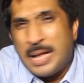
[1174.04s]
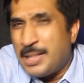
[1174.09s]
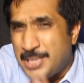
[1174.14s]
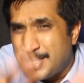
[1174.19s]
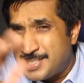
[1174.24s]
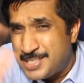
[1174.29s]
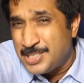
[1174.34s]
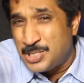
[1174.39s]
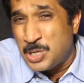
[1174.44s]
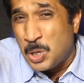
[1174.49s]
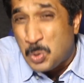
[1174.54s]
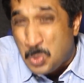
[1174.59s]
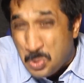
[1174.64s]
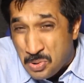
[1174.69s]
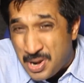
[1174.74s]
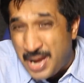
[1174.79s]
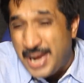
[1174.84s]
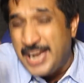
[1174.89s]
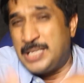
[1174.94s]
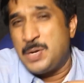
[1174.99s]
This is a
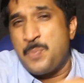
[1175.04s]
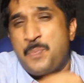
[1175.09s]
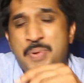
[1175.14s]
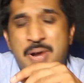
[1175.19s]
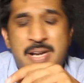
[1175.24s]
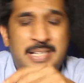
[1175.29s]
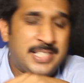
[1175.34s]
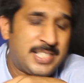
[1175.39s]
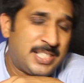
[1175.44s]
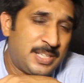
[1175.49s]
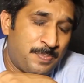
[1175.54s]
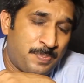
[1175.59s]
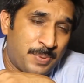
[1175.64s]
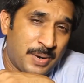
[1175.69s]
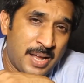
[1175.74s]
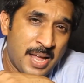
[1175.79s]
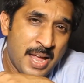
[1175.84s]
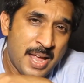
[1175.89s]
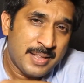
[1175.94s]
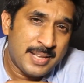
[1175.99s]
great
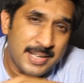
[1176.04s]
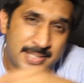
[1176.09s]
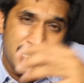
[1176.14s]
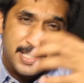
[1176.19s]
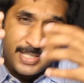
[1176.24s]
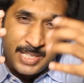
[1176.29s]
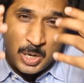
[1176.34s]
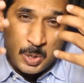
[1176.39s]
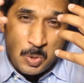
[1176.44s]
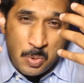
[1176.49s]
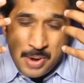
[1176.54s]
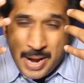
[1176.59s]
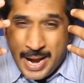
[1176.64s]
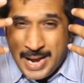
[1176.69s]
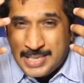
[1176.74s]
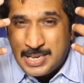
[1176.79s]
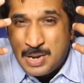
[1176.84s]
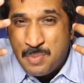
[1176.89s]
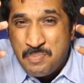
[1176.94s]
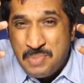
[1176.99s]
principle. This is a
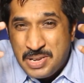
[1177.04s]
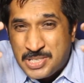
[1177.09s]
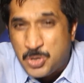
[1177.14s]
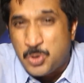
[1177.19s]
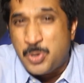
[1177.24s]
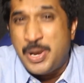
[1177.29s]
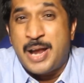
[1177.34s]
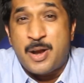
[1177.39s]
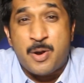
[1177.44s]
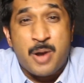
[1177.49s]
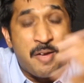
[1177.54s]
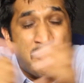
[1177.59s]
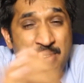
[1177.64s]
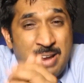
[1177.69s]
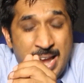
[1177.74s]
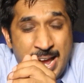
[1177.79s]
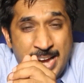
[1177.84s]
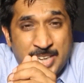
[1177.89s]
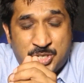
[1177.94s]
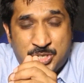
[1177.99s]
great mystery and
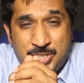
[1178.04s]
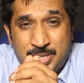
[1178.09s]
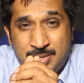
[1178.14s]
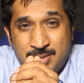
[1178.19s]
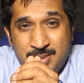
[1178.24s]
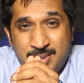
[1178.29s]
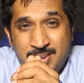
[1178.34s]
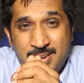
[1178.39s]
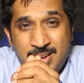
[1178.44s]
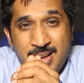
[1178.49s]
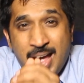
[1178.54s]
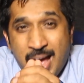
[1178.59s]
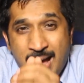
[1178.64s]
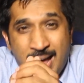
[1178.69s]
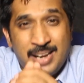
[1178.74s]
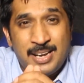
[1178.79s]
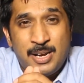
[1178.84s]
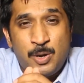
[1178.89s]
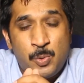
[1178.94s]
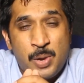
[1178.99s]
revelation.
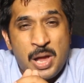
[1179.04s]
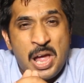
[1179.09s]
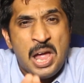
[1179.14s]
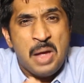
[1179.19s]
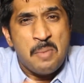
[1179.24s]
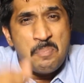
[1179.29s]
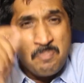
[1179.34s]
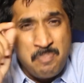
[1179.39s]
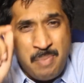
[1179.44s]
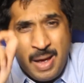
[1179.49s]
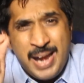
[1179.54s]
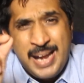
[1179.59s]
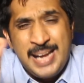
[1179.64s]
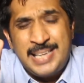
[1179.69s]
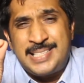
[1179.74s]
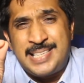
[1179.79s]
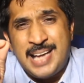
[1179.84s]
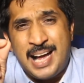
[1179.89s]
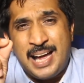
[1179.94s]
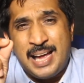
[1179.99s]
Hallelujah. Many
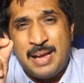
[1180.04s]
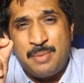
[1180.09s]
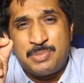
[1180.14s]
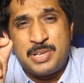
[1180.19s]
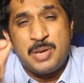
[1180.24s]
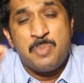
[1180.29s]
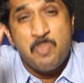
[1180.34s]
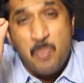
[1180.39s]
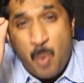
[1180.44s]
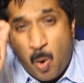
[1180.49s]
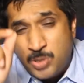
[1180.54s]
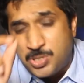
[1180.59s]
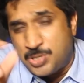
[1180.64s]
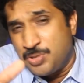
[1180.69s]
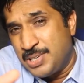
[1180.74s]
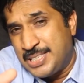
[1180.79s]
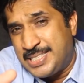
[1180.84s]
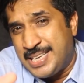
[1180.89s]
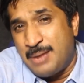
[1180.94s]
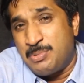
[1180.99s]
times, in most
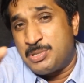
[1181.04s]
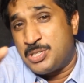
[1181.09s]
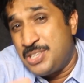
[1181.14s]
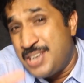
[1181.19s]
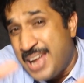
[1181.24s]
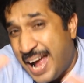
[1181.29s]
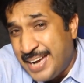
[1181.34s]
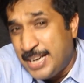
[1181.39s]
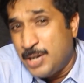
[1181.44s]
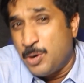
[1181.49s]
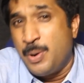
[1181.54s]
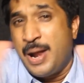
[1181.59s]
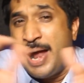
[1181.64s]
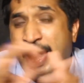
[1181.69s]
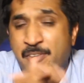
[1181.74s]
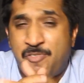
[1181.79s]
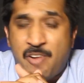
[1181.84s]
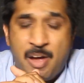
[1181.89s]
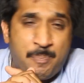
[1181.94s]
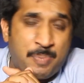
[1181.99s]
of the times,
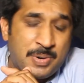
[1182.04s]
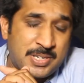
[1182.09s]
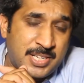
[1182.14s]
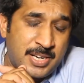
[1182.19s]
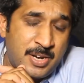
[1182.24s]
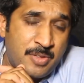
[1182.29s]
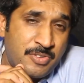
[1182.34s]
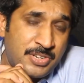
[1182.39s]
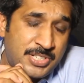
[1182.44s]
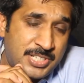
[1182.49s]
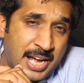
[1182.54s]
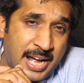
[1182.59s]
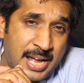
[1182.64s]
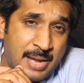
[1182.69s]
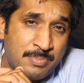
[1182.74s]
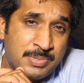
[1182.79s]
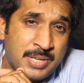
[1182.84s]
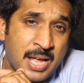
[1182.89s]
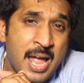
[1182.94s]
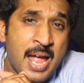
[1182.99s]
90-95% of the
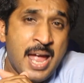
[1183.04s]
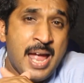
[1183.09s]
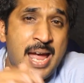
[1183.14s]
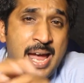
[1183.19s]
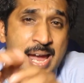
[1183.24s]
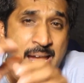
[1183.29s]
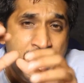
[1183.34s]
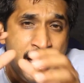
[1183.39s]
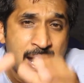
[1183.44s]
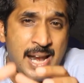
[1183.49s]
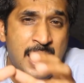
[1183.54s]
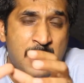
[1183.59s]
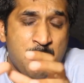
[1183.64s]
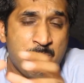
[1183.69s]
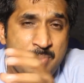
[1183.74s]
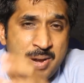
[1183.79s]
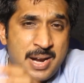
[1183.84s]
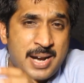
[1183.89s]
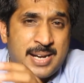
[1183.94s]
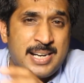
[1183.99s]
times, healing
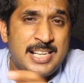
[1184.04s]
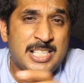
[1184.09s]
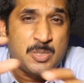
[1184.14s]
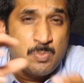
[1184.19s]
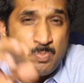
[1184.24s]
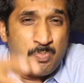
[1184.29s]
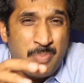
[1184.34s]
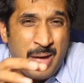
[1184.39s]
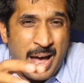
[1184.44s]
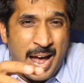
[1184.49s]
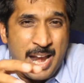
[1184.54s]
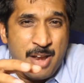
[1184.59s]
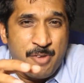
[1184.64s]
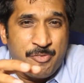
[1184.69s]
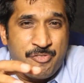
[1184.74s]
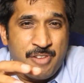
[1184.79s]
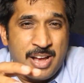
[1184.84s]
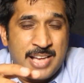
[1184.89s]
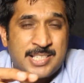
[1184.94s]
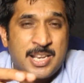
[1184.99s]
miracles
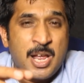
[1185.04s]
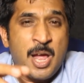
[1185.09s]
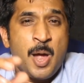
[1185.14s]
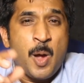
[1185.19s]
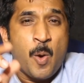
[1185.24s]
manifest